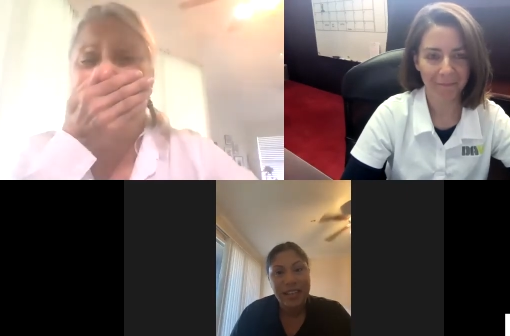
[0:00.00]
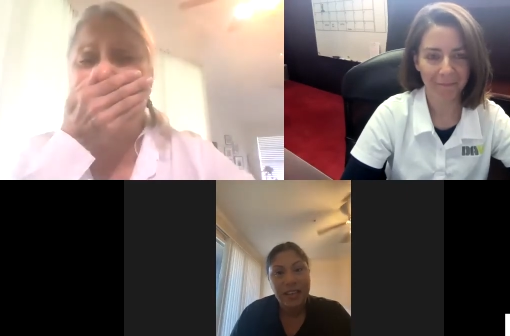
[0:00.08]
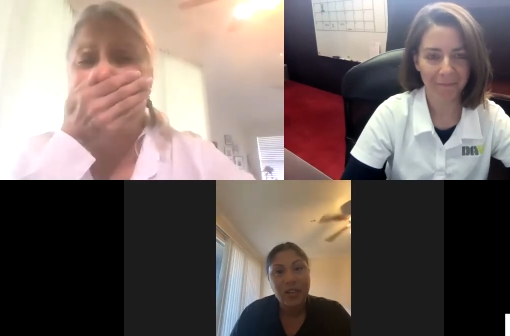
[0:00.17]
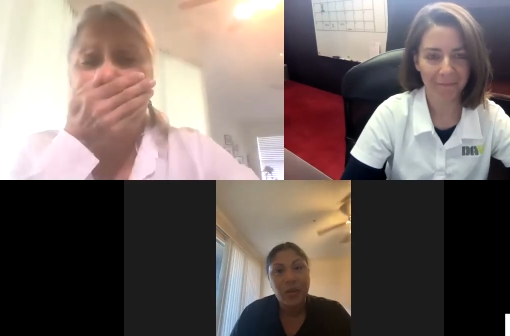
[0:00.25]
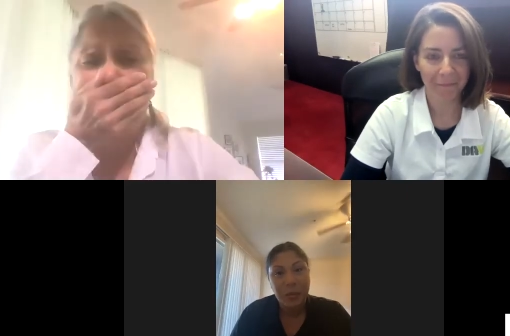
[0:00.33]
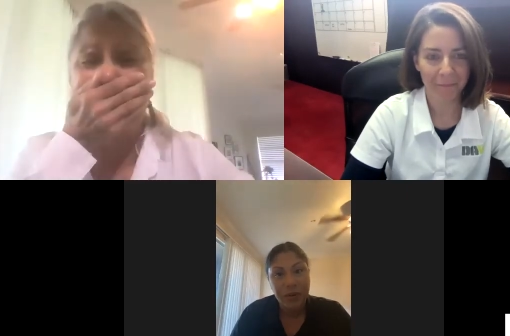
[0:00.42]
Speaker 1: that
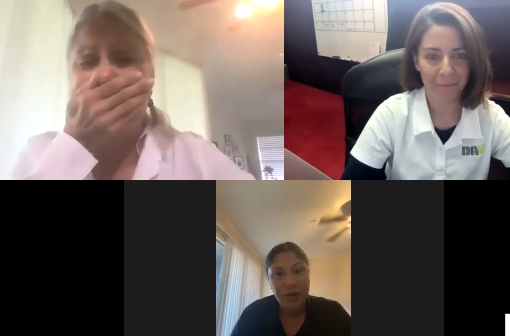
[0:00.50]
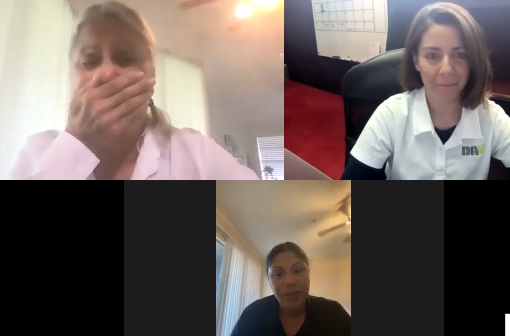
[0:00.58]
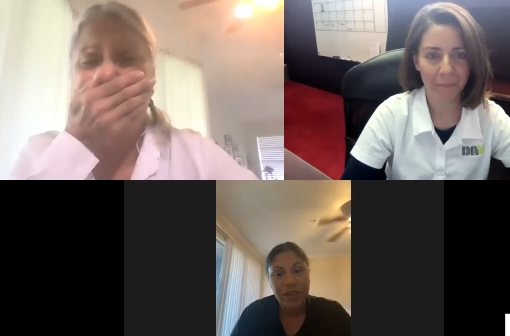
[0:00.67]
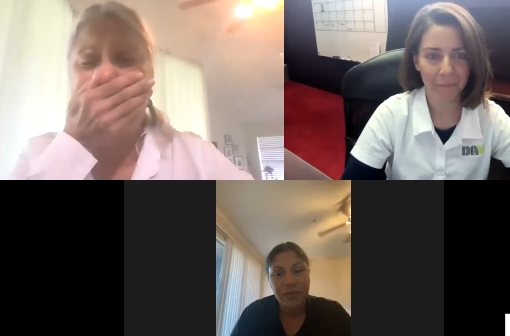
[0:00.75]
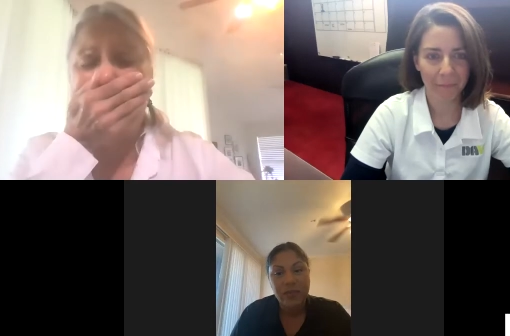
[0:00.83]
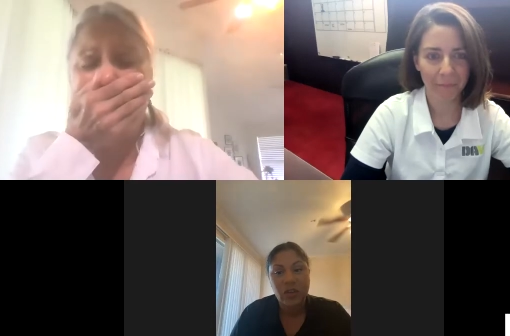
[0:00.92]
your period
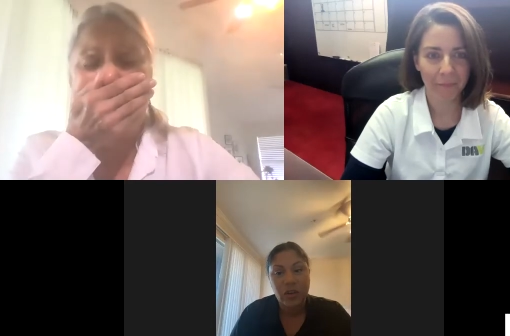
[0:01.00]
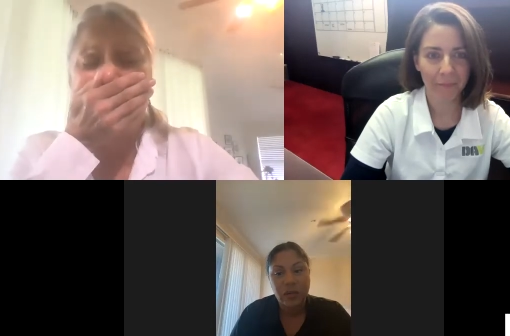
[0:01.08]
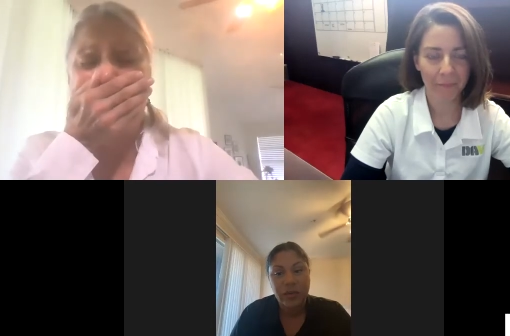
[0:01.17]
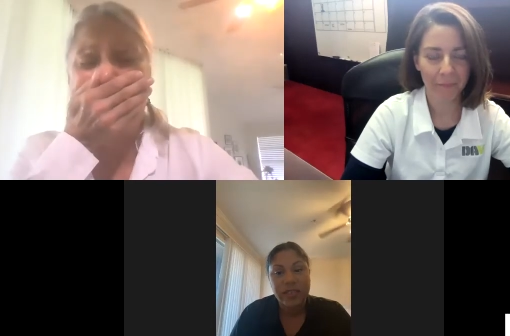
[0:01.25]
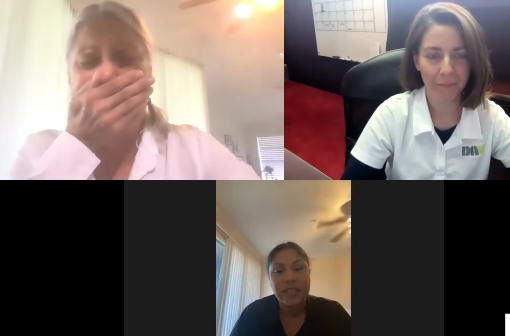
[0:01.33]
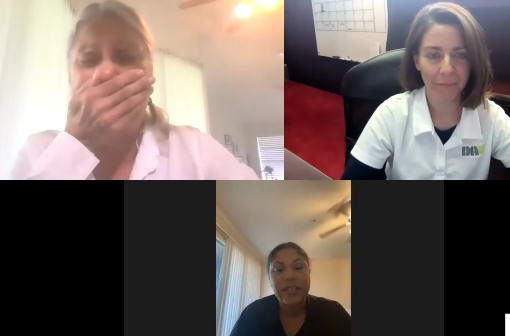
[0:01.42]
of
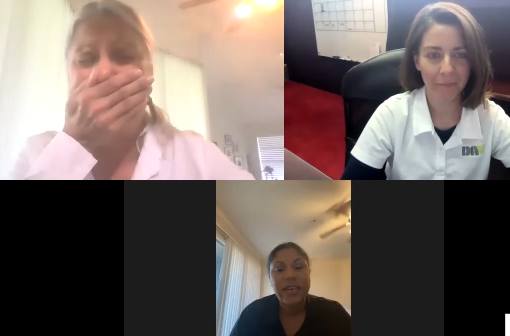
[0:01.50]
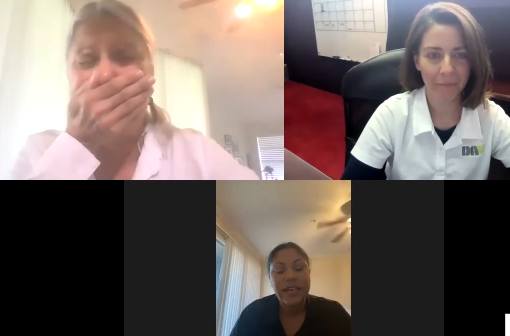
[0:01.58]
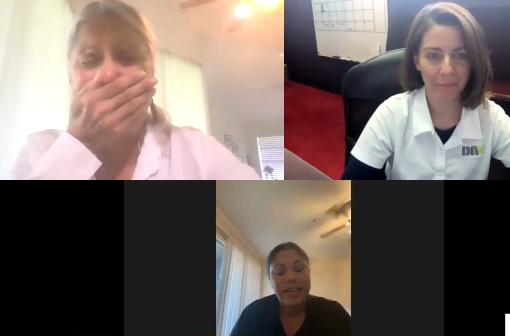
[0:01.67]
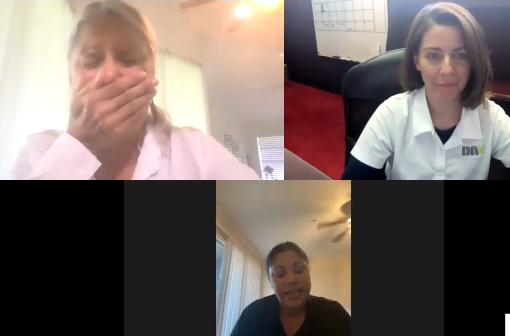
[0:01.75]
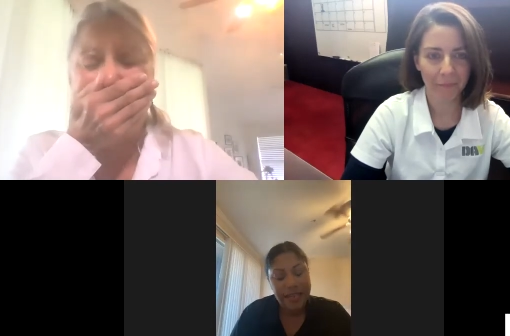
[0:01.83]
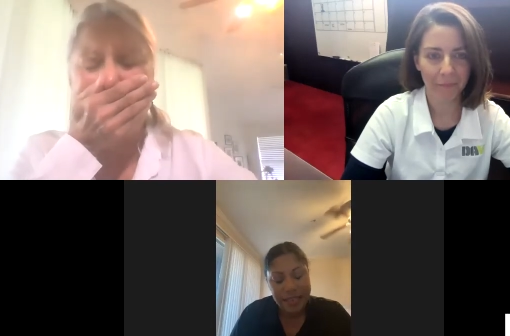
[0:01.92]
service
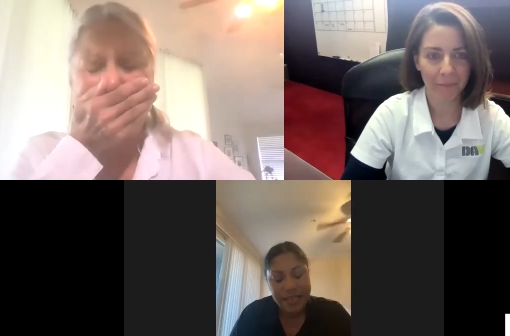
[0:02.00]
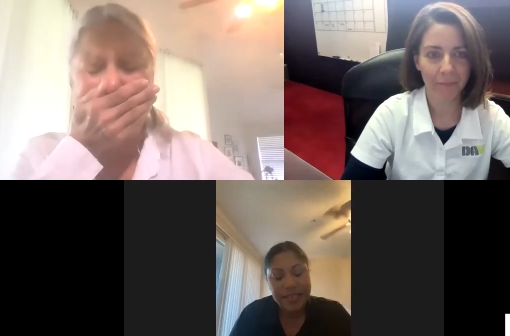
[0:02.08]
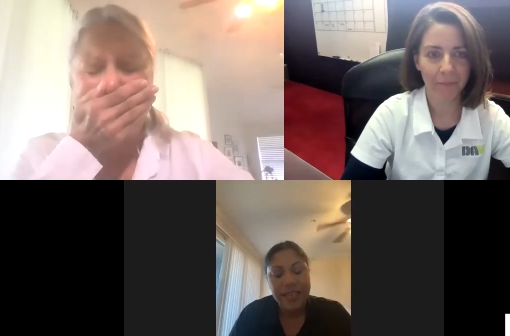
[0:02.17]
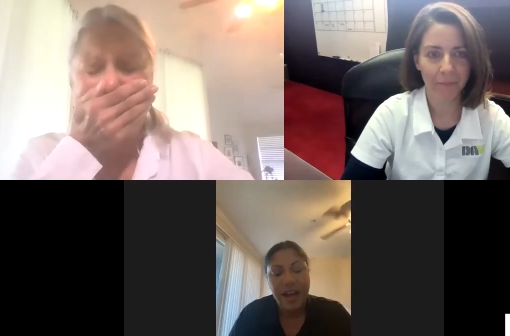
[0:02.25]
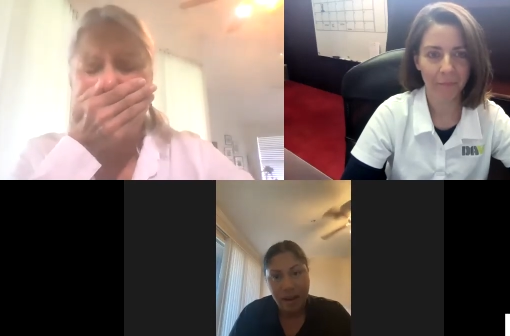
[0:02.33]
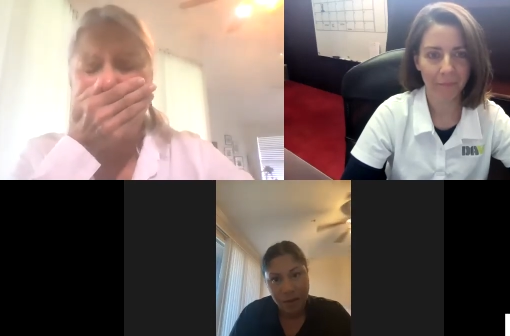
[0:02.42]
is
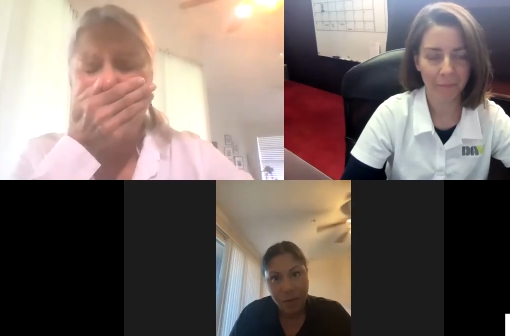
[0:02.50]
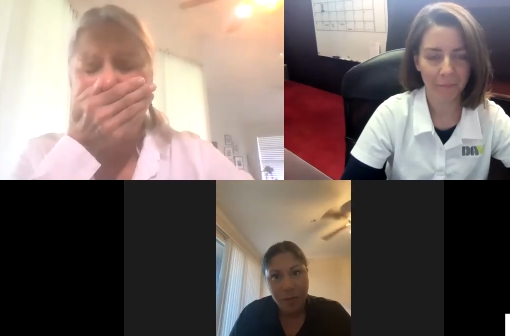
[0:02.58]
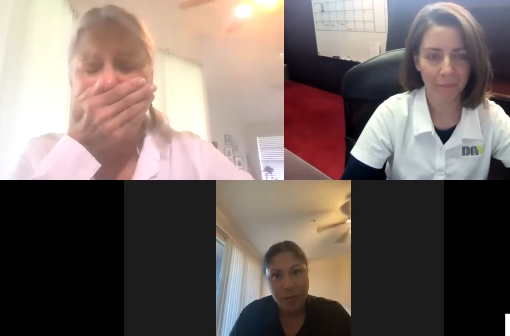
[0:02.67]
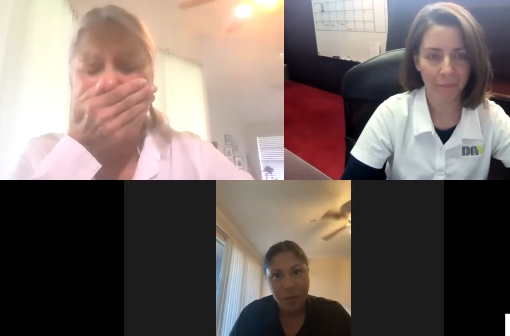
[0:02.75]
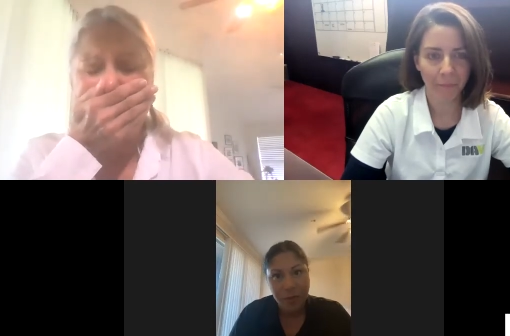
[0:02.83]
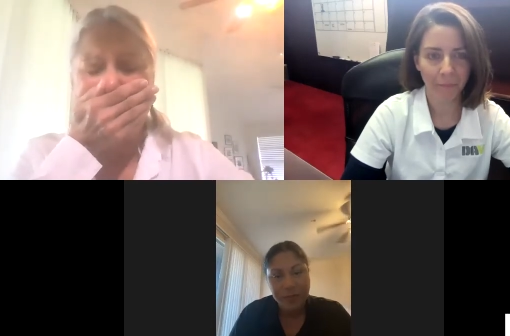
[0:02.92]

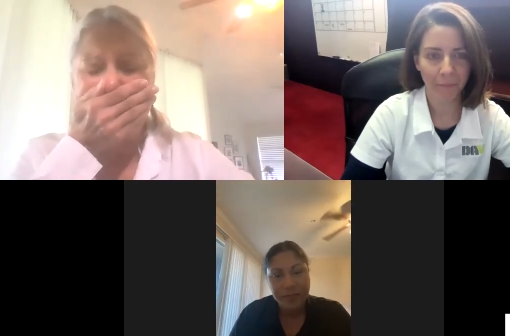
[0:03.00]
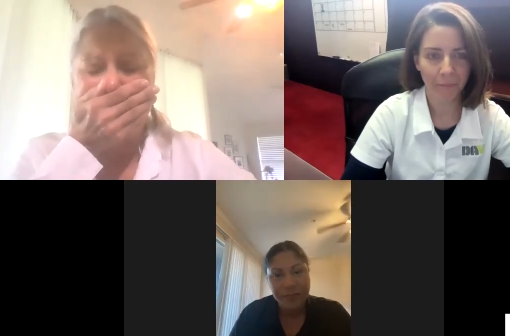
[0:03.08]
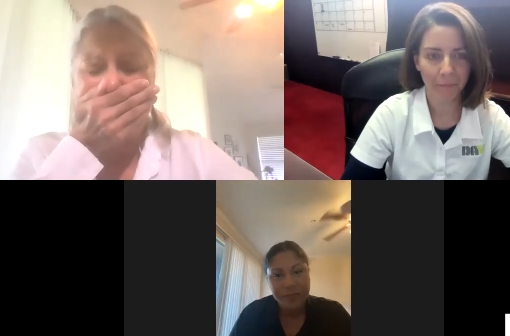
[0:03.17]
honorable.